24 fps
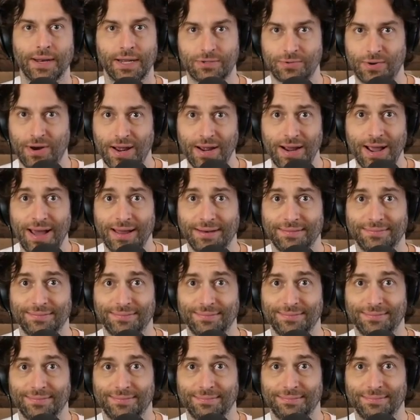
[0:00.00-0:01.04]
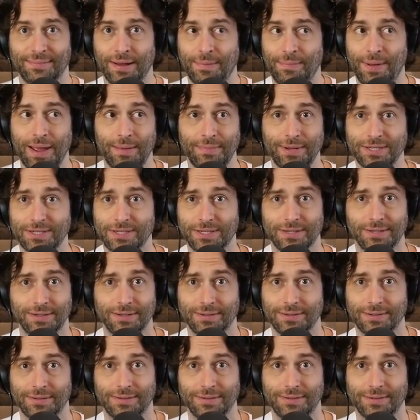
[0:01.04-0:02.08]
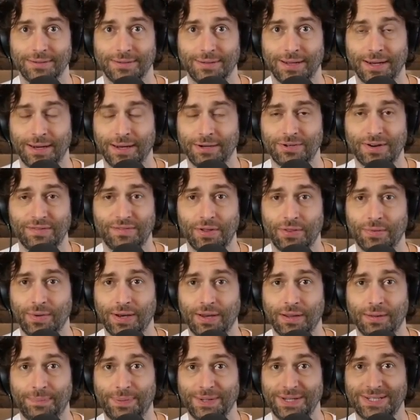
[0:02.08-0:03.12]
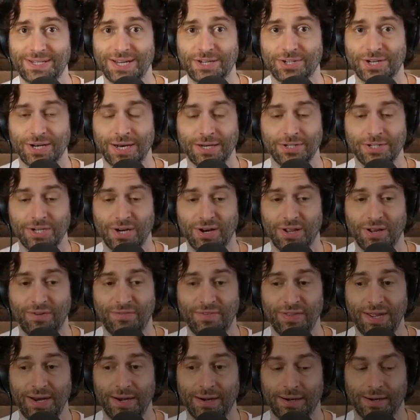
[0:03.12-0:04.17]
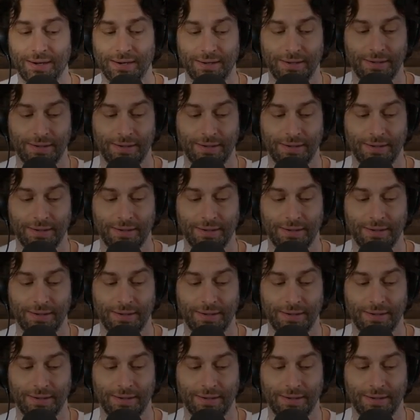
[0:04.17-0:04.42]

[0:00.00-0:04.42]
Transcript: That's what I got. My babies. And I drive all the way to the police station and I shit all over there.